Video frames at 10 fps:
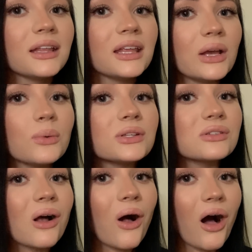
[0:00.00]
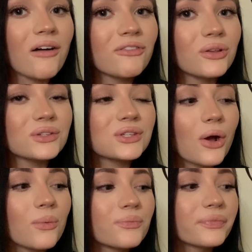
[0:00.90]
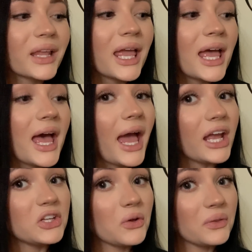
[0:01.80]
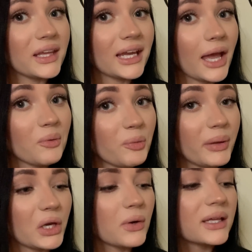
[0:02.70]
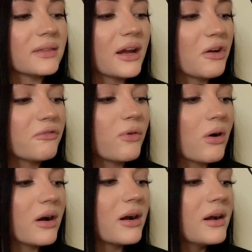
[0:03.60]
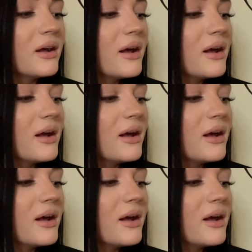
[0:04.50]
it was awful. So I don't think I will be going there for